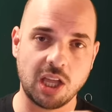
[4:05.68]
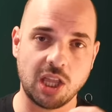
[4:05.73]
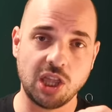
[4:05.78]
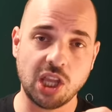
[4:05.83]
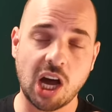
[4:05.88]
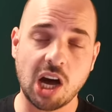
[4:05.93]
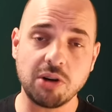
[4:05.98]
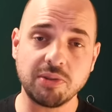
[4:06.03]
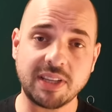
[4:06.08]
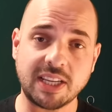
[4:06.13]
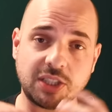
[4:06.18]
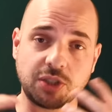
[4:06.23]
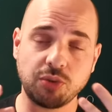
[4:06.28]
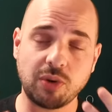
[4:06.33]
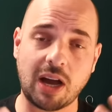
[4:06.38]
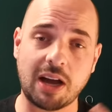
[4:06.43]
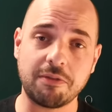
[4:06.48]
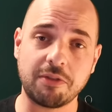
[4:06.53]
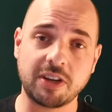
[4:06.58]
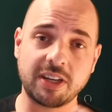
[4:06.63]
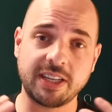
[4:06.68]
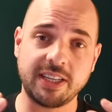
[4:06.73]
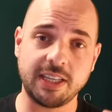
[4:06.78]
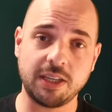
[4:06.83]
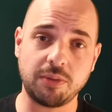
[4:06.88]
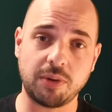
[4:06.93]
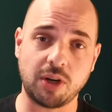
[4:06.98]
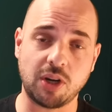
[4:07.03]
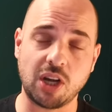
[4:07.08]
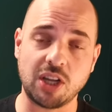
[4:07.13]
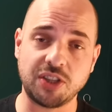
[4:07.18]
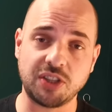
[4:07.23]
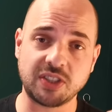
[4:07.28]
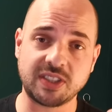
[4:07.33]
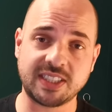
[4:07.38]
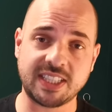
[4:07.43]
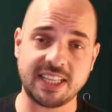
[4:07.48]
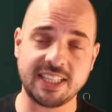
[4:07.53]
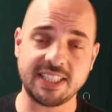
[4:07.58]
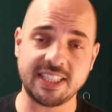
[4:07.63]
Now that you have a clearer
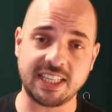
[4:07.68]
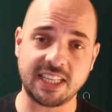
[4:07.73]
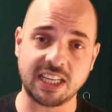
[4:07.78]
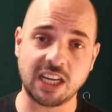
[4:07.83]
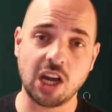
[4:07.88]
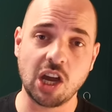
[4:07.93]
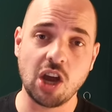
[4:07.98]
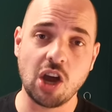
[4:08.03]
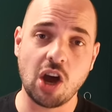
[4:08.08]
understanding